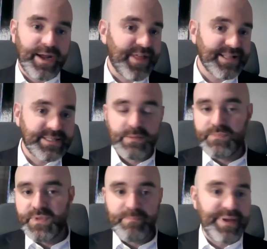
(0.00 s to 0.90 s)
That's the
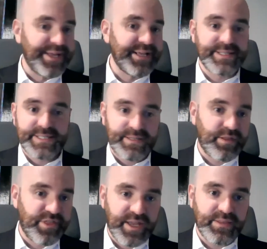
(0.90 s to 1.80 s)
biggest
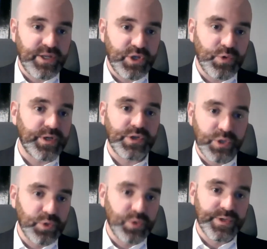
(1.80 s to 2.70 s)
thing that you can
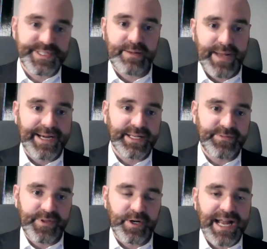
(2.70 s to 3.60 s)
do to somebody if
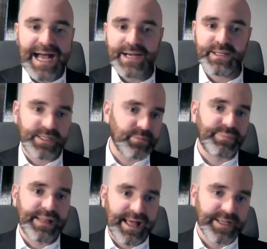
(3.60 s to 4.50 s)
they're not in
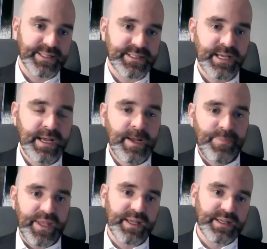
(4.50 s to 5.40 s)
compliance
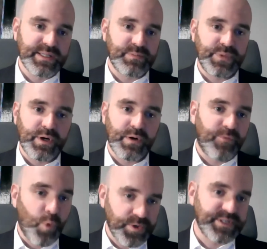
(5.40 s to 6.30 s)
is,
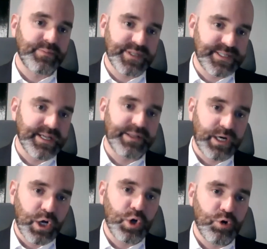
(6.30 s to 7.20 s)
force them to sell their
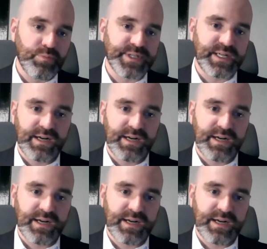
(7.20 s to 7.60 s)
home to cover